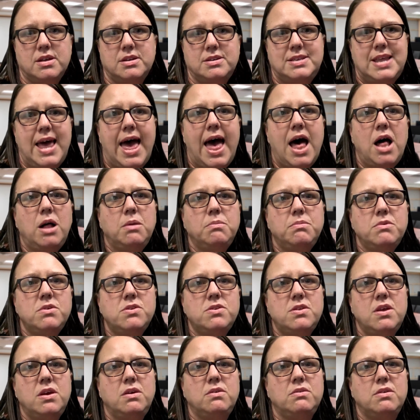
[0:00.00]
To help the
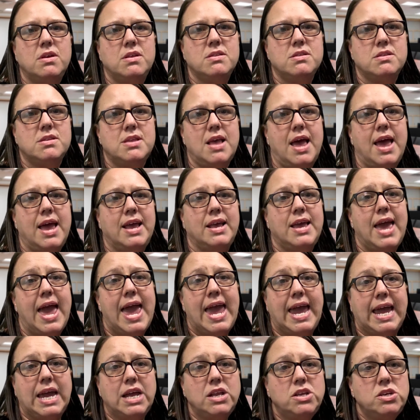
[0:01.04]
students
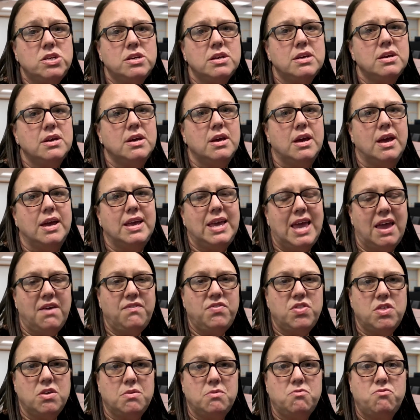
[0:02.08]
engage and
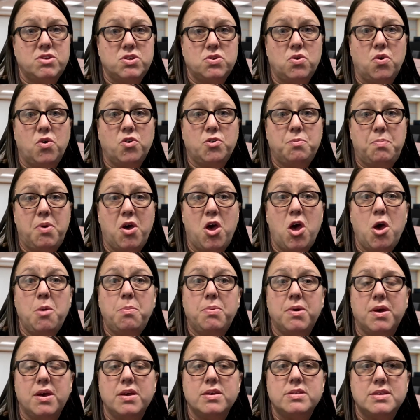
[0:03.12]
give the resource
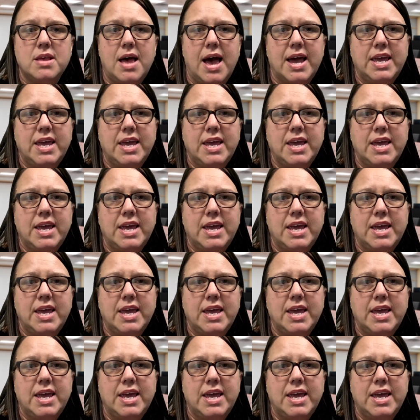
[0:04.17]
purpose,